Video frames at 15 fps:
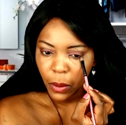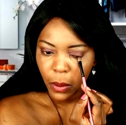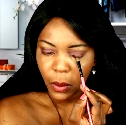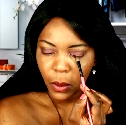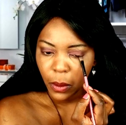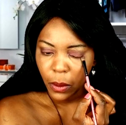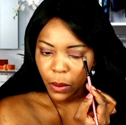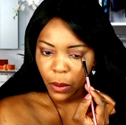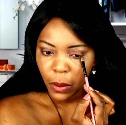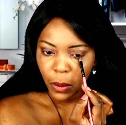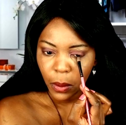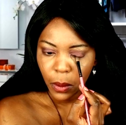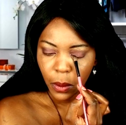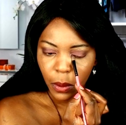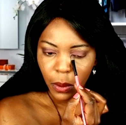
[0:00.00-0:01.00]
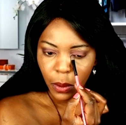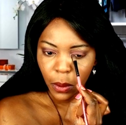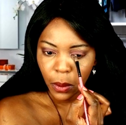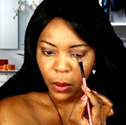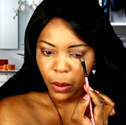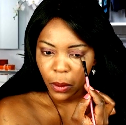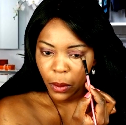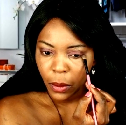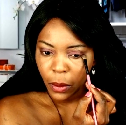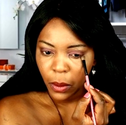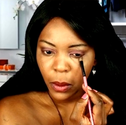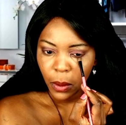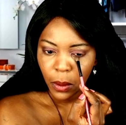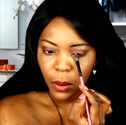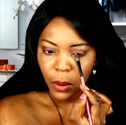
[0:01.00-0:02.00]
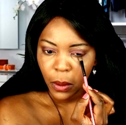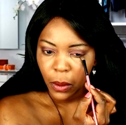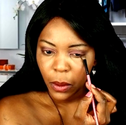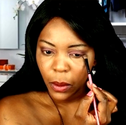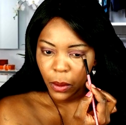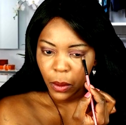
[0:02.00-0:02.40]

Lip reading: [no speech]